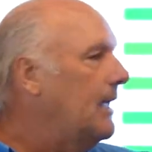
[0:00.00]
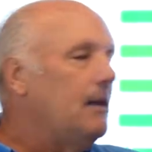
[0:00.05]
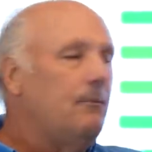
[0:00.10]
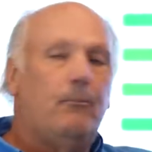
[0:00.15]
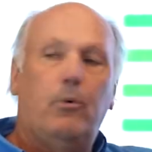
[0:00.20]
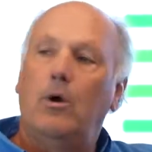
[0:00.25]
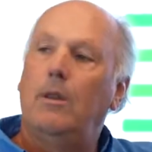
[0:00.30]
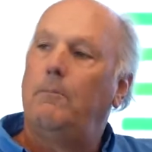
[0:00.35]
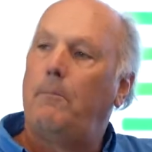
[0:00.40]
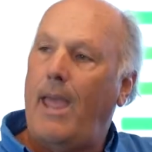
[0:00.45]

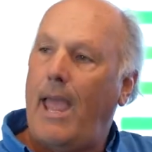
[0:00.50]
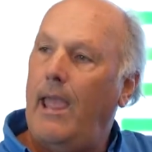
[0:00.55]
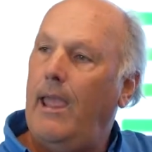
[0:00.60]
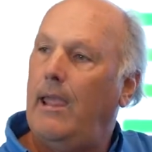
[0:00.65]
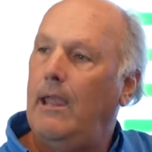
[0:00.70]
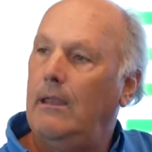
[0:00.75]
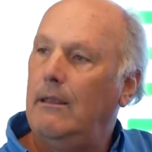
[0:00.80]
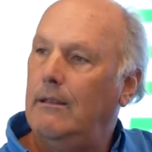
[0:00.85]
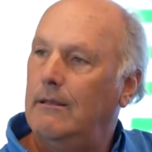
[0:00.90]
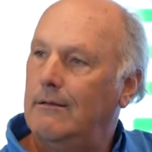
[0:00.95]
input
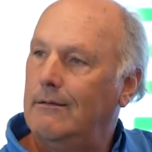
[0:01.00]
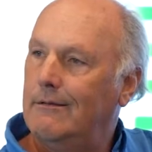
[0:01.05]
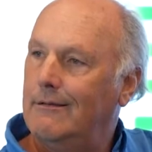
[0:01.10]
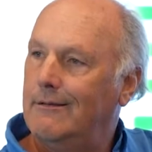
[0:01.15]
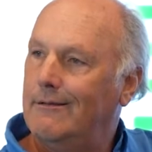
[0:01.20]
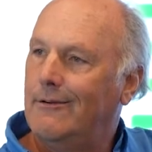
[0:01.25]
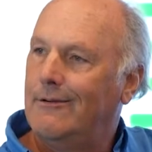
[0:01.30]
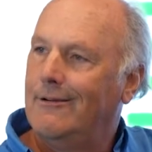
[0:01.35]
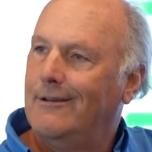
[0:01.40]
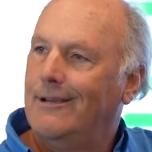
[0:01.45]
pain,
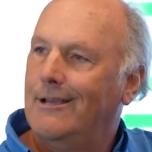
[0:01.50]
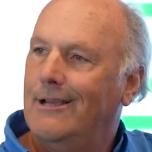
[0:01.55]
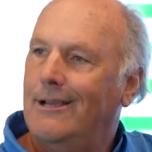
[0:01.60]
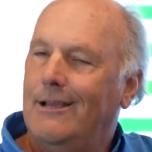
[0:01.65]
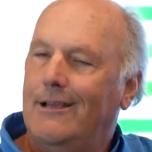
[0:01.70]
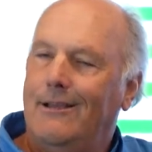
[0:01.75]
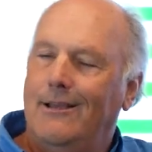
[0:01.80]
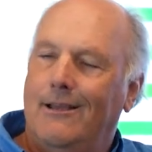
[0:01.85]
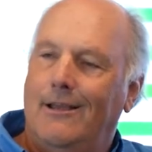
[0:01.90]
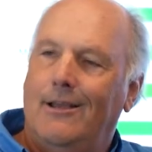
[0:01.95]

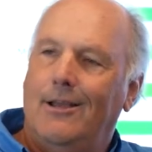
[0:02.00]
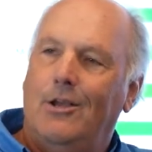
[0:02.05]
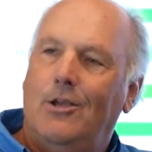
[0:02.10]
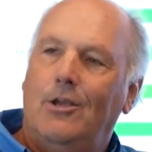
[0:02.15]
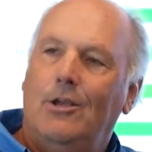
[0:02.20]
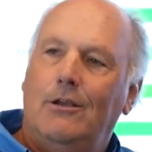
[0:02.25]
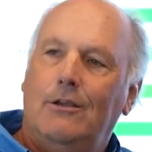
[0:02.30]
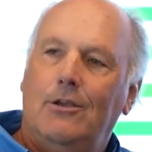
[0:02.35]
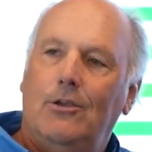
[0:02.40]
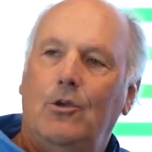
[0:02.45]

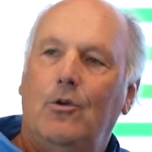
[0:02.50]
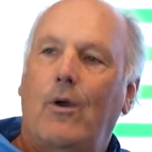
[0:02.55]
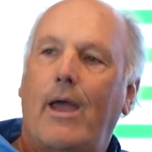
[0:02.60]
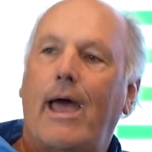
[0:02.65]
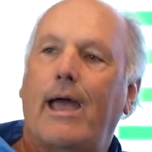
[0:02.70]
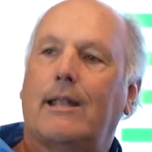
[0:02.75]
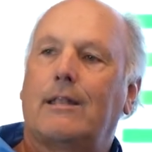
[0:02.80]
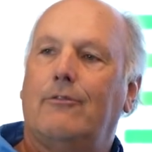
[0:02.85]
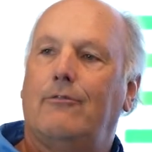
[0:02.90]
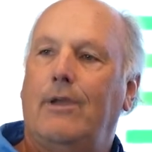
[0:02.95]
you
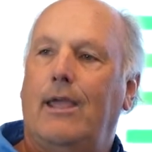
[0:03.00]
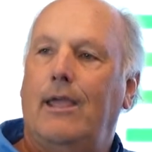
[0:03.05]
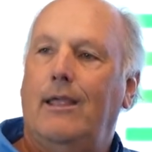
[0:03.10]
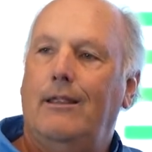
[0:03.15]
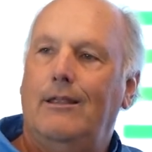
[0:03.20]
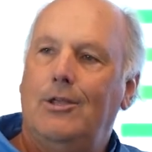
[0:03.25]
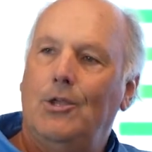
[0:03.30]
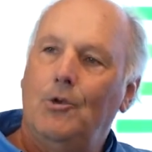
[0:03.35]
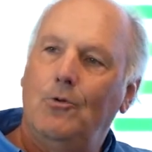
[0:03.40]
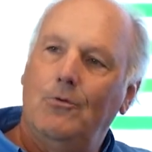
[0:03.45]

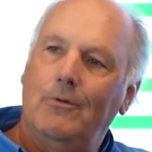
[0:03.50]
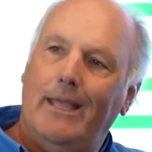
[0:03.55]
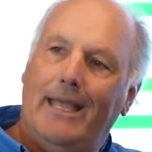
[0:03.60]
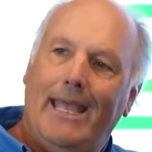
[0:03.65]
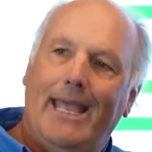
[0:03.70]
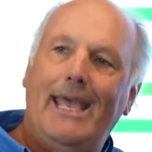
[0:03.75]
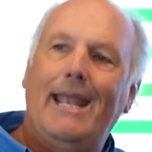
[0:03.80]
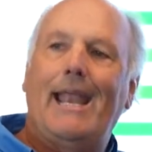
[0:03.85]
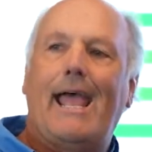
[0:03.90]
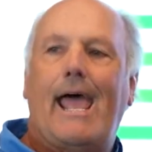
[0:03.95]

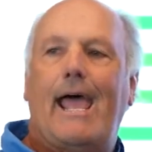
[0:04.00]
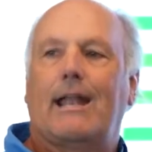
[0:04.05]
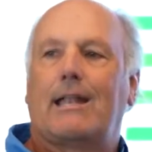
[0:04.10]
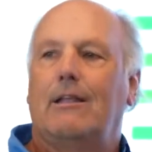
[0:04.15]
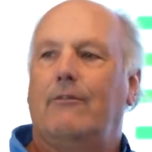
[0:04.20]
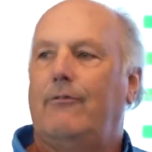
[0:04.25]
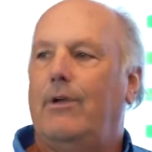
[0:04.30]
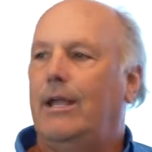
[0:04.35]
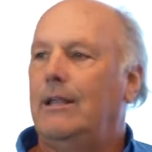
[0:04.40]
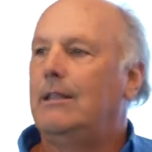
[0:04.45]

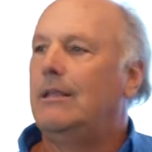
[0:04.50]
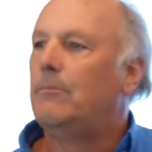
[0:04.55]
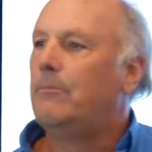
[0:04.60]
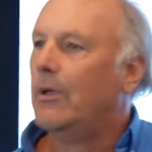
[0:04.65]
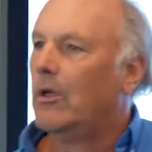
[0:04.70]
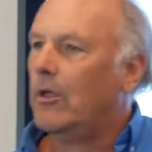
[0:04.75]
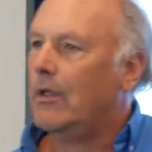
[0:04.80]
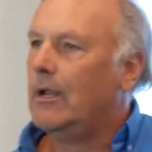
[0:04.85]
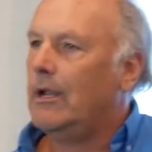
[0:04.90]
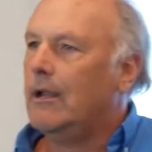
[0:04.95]
inactivate the
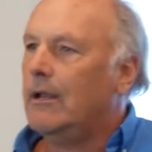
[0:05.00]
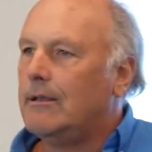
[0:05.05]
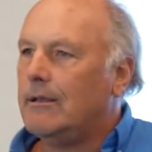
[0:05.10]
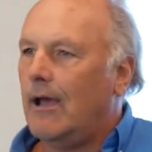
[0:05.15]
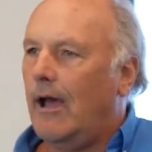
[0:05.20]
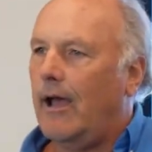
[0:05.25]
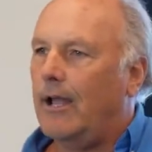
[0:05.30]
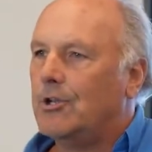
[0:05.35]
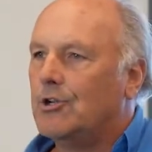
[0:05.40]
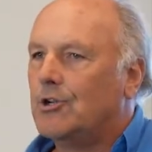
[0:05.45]
ability to
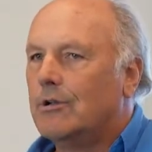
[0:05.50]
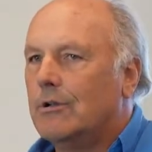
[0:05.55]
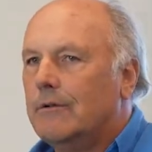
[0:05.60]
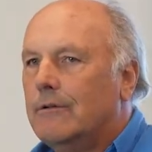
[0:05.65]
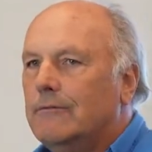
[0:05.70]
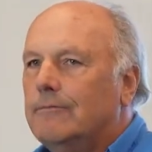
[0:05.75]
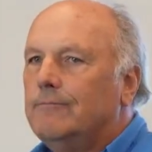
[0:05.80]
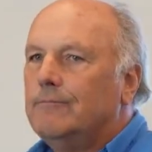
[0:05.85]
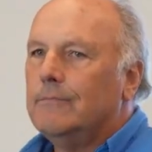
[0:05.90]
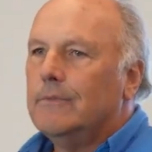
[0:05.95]
touch.
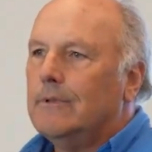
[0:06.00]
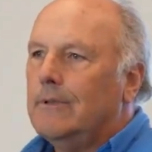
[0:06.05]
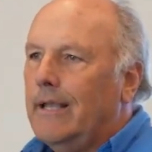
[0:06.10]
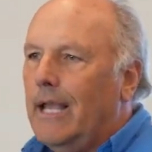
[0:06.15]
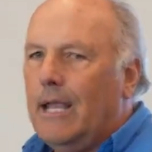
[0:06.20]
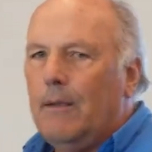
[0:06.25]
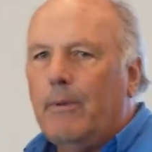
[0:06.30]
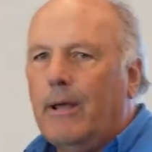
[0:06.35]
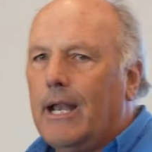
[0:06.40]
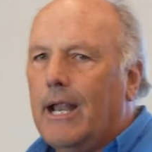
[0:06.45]

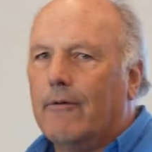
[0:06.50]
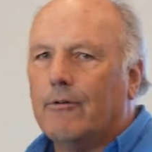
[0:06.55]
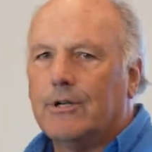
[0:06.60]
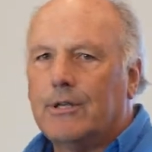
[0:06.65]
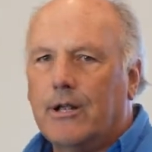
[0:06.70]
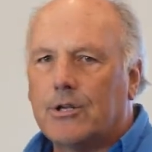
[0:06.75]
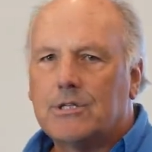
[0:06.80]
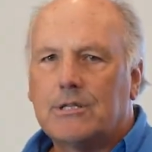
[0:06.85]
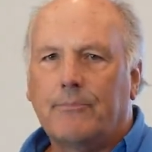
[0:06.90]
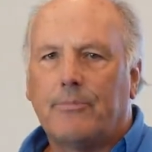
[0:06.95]
Anybody ever
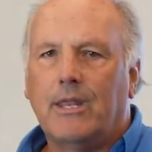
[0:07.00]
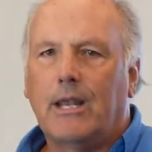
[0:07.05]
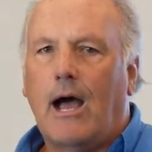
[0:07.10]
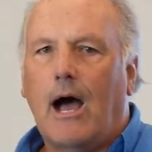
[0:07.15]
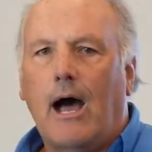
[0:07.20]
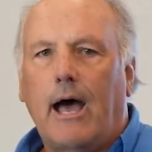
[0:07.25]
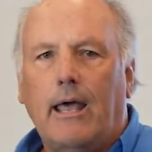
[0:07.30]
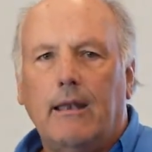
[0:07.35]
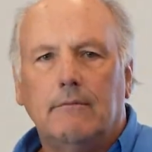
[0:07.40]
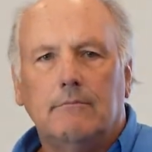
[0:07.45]
touch something
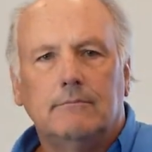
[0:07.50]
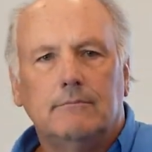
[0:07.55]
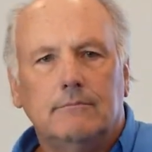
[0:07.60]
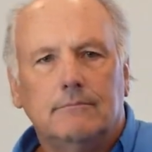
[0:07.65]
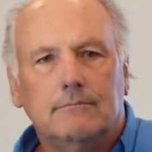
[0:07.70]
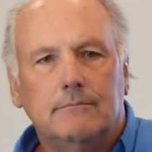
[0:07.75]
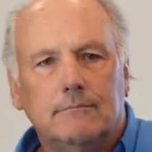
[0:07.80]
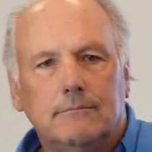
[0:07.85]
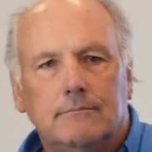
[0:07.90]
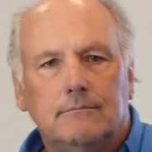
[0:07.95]
hot?
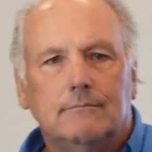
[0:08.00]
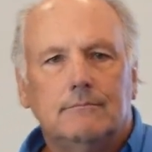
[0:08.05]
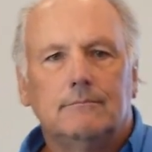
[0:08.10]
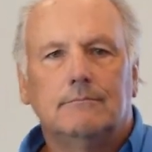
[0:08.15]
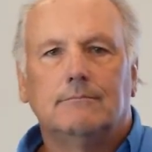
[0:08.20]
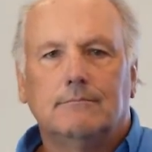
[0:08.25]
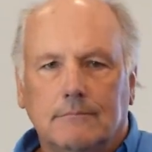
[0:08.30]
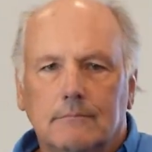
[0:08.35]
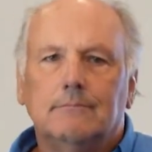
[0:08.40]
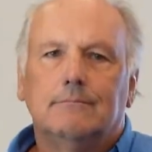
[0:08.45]

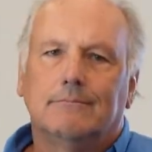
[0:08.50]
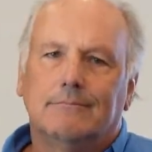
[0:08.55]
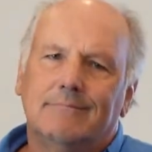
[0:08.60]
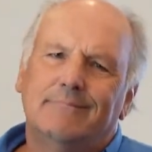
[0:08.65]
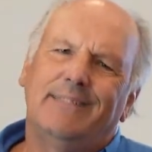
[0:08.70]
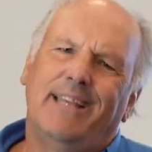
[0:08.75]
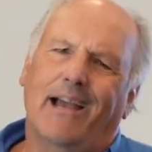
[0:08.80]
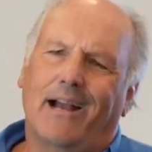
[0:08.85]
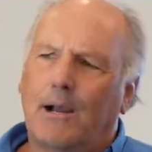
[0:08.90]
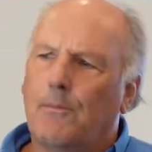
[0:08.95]

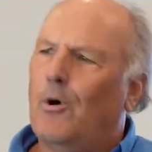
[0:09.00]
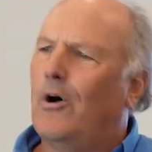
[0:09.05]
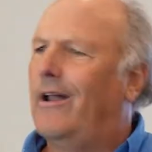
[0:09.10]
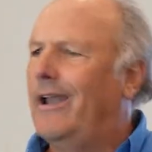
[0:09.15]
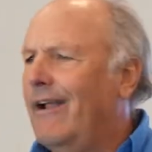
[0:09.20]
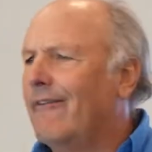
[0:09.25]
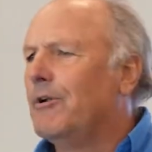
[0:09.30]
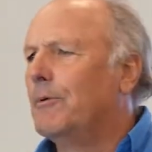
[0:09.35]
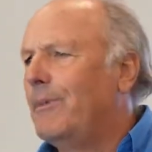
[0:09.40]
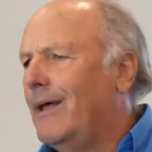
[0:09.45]
Yeah, come
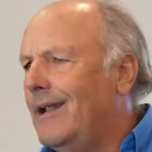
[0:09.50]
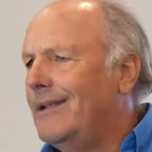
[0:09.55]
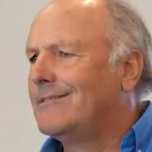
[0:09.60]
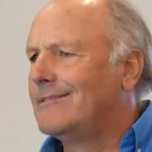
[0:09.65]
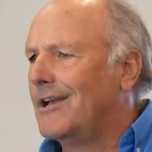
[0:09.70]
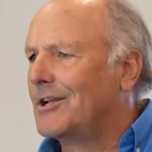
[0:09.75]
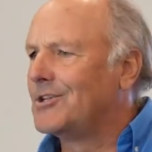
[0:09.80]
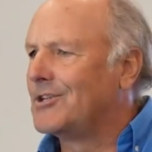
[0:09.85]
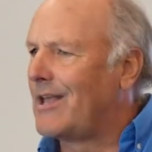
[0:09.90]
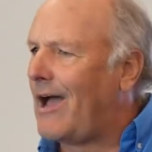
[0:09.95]
on, everybody's
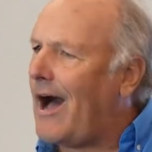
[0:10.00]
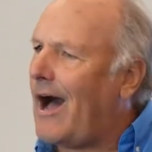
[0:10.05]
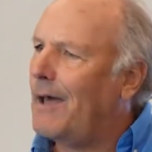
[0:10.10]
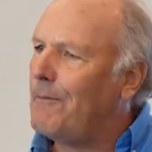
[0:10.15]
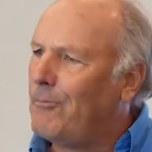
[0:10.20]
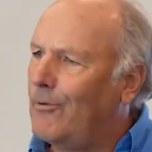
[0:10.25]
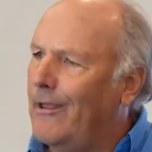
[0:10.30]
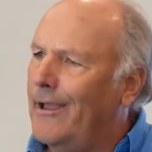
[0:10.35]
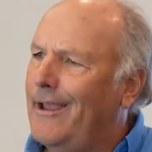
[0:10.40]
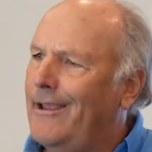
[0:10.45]
touched the
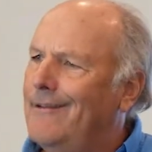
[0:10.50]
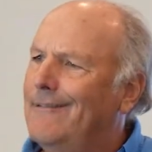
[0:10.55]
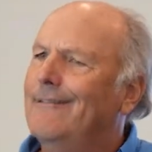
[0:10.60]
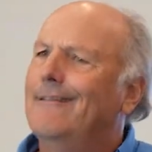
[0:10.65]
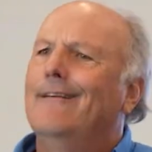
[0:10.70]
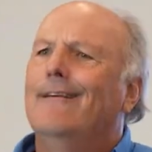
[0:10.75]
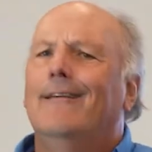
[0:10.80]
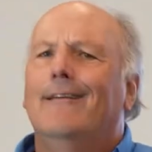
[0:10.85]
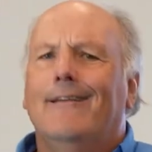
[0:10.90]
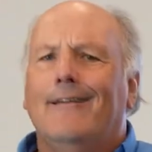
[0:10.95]
hot plate.
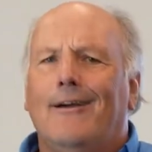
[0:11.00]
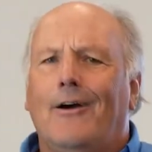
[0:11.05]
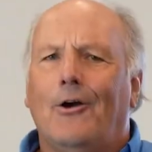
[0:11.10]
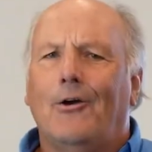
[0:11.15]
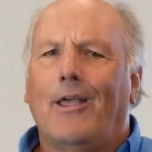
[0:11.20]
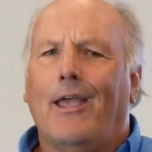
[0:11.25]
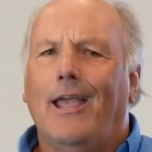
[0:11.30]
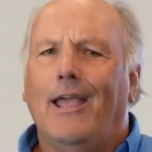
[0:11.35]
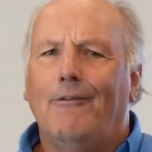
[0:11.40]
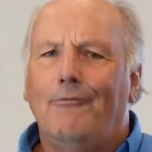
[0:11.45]

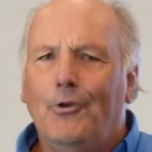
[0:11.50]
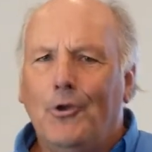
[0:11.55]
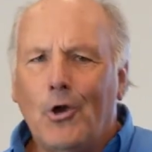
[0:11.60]
Okay, if